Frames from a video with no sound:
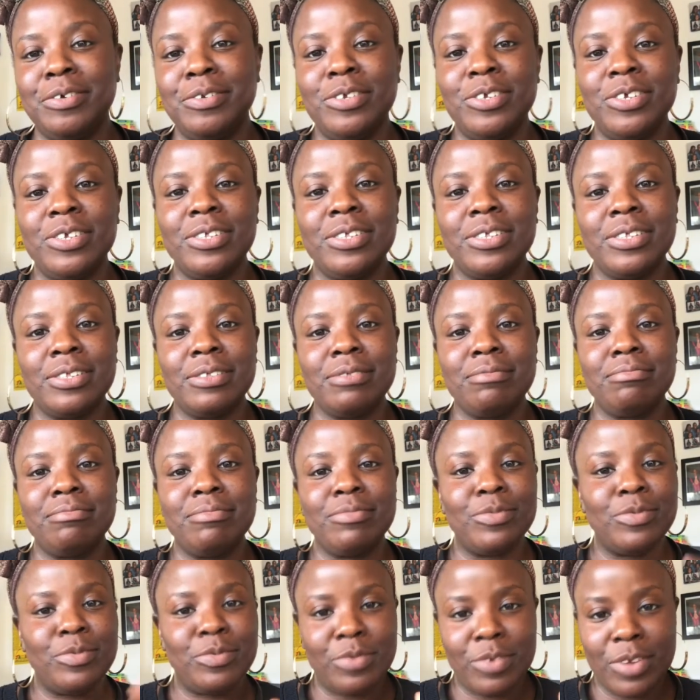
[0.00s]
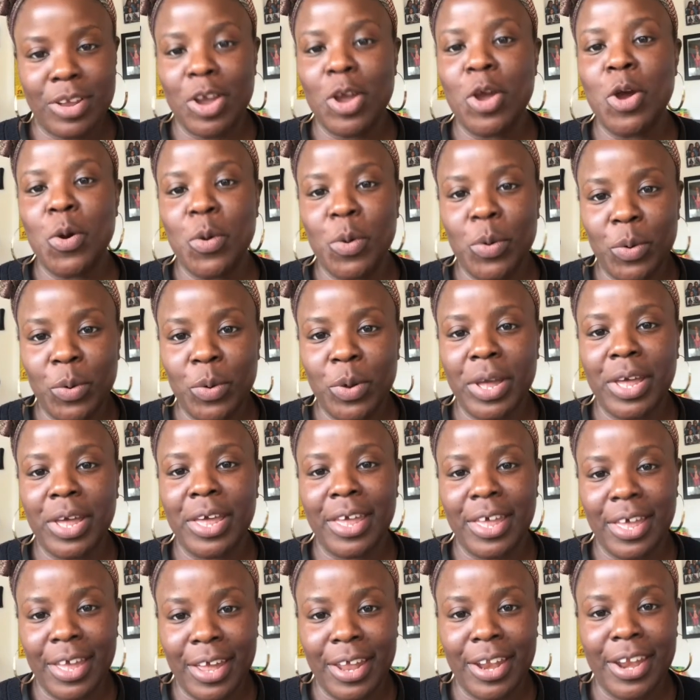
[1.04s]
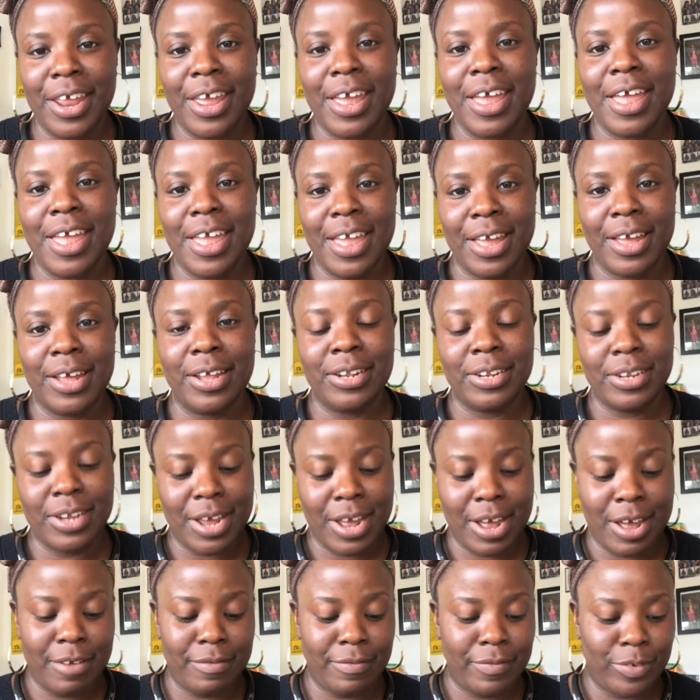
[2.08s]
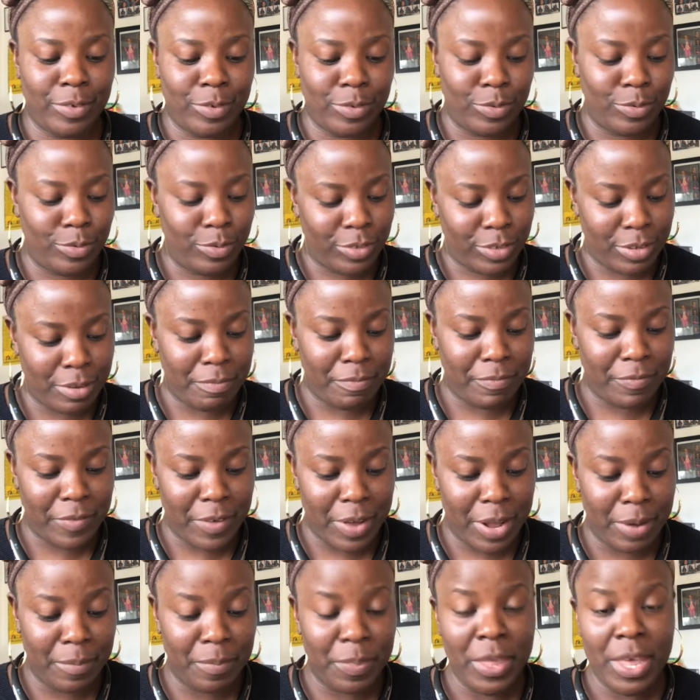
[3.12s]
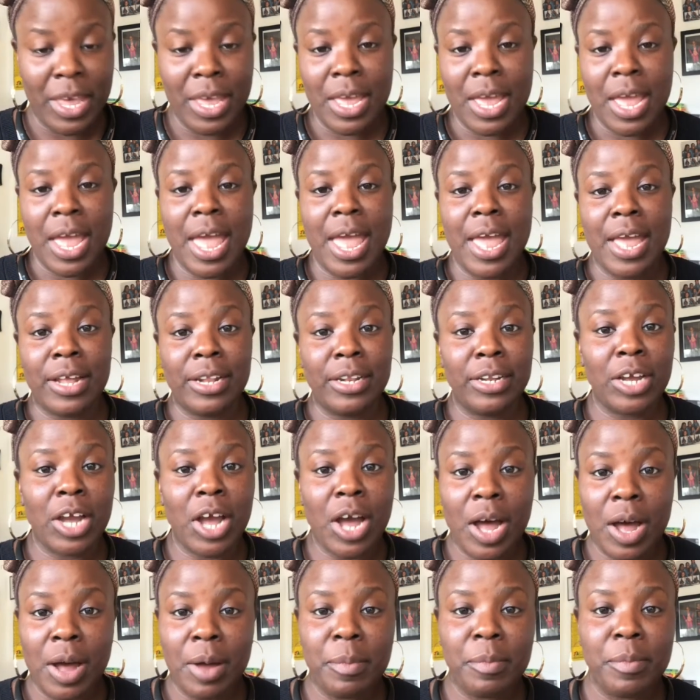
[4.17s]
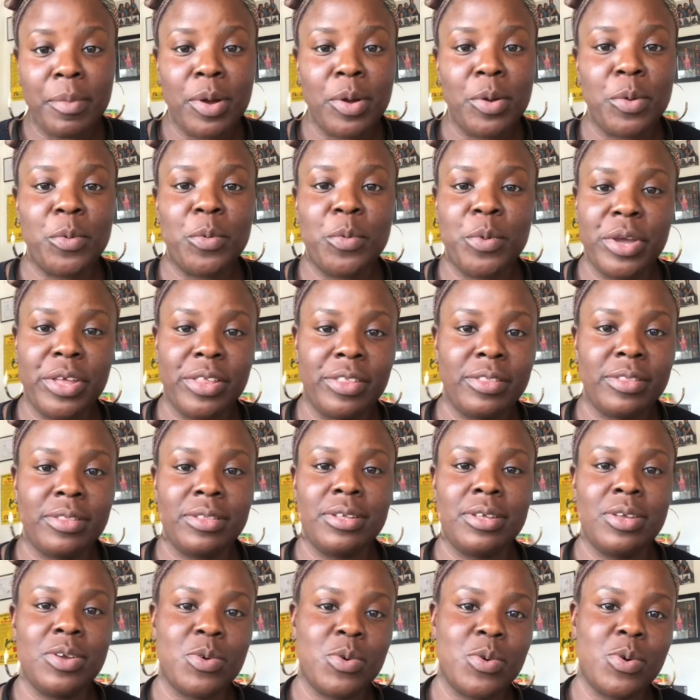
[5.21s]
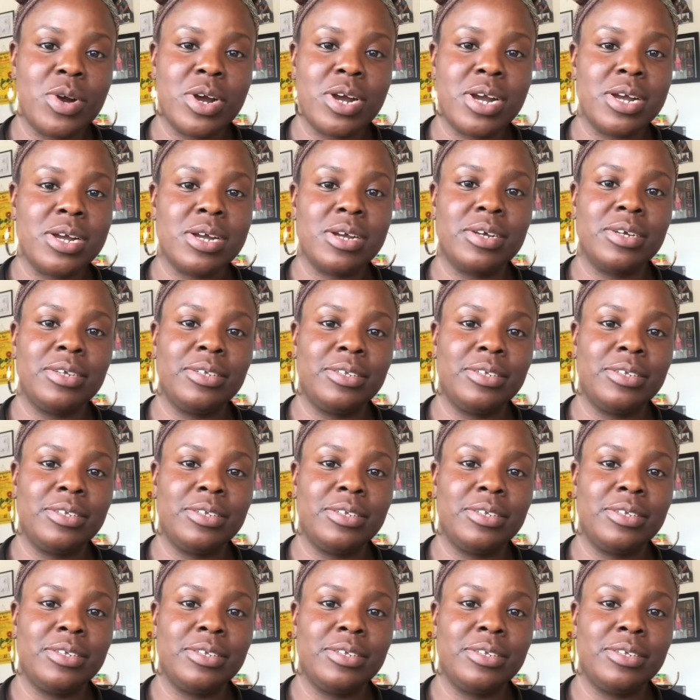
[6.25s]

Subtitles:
Just go ahead and have you some fun, and come with your